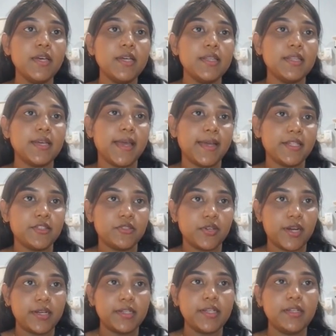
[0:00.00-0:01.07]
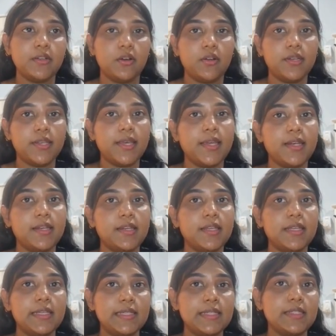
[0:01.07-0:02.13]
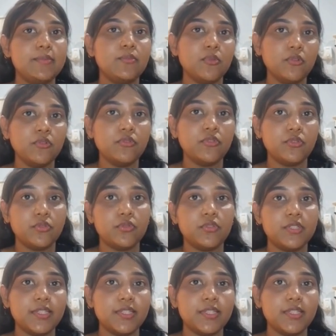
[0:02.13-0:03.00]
The extracted content is moved to